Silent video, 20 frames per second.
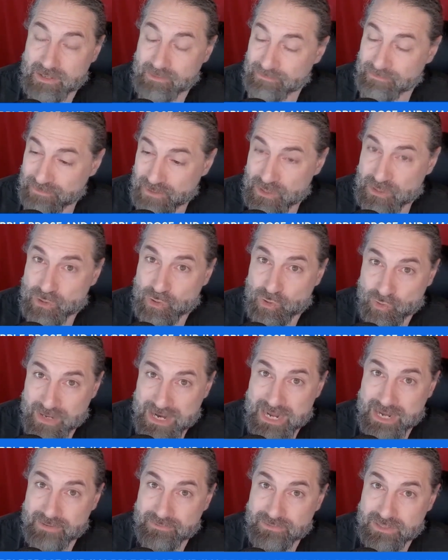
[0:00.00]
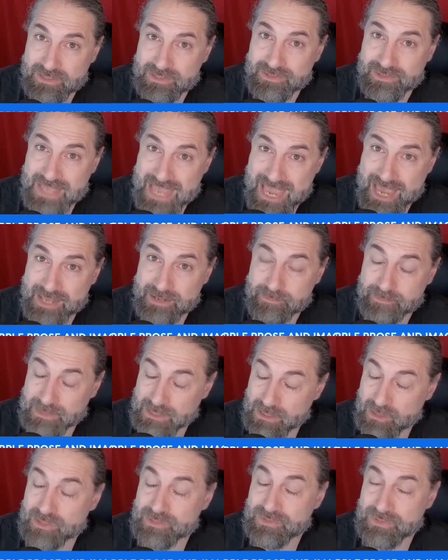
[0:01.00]
A first draft is that
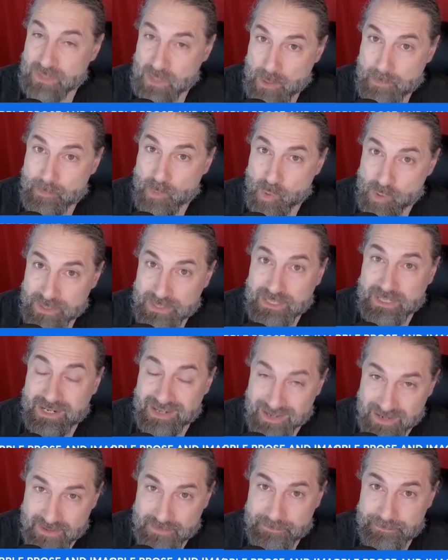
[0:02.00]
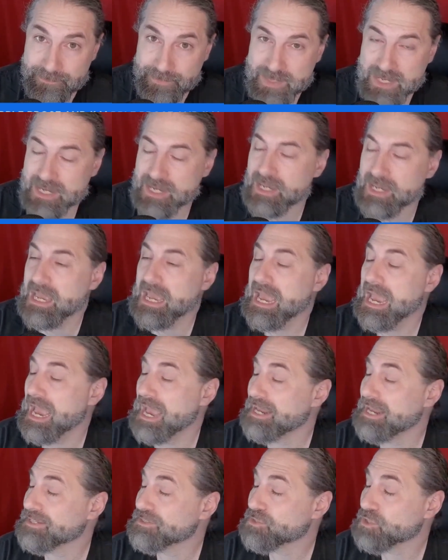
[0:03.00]
because there are more to come.
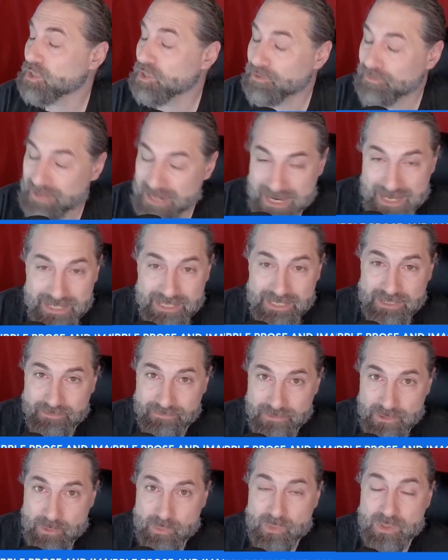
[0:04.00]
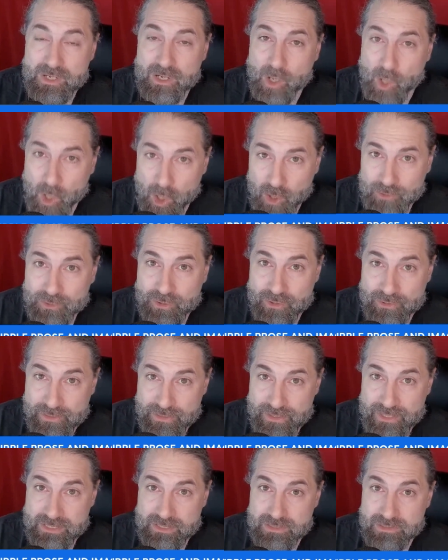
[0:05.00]
And it's all right if you alter
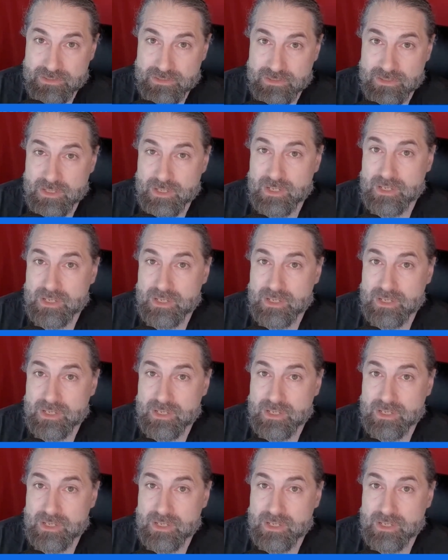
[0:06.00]
things.